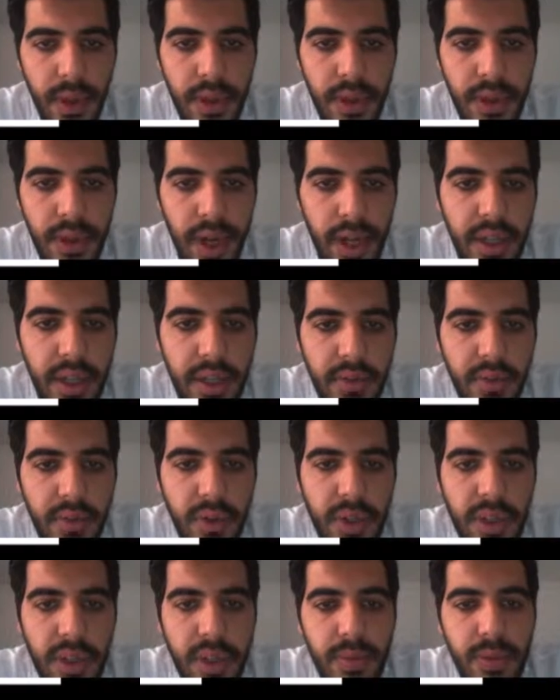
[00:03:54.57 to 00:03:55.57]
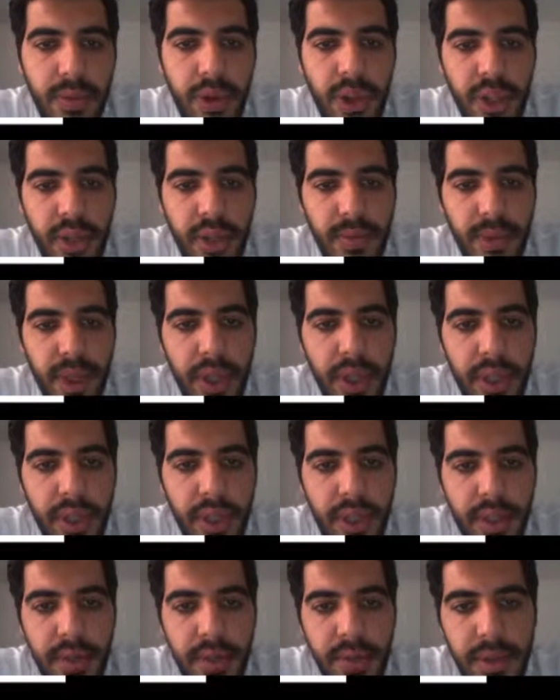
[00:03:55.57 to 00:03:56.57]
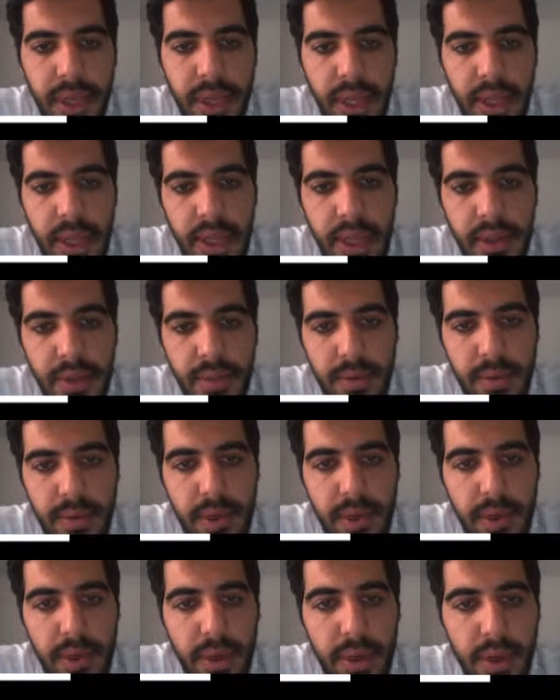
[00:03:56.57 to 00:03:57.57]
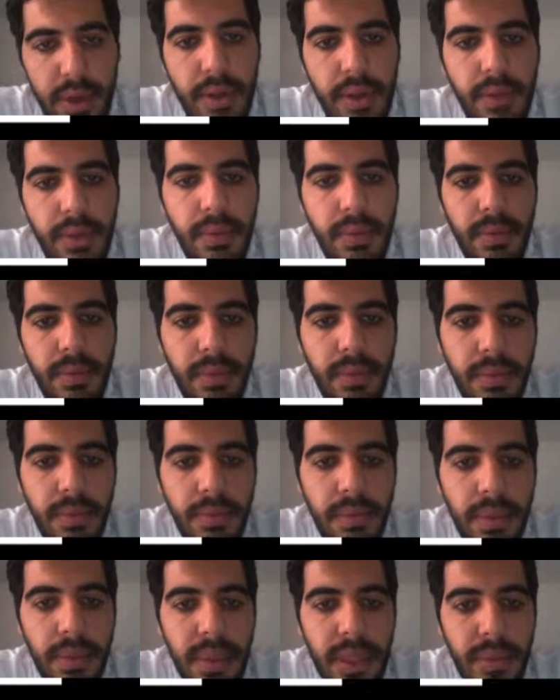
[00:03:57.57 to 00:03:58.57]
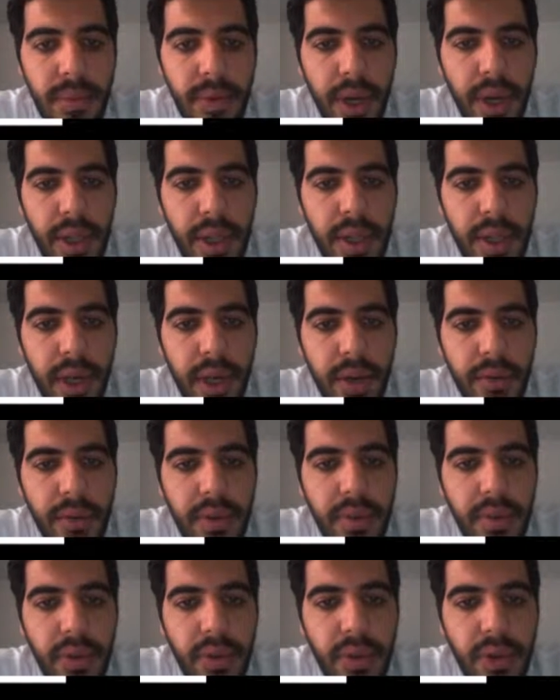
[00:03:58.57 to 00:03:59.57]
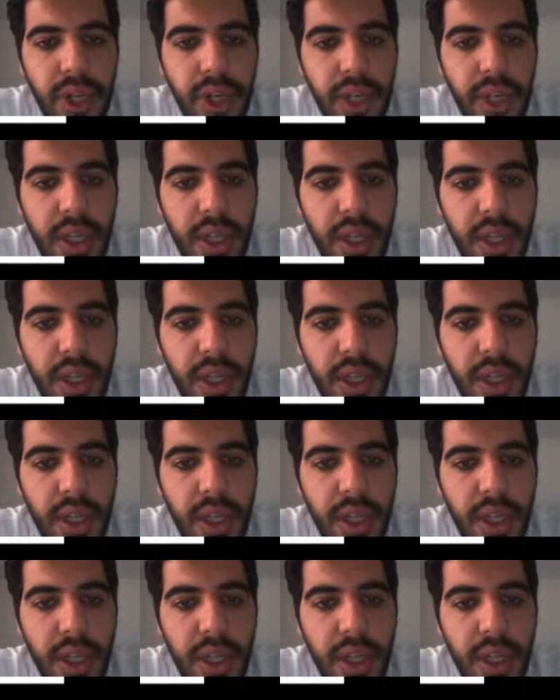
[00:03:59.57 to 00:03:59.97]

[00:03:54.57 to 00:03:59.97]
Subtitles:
Andrew Collins project planning said that despite having project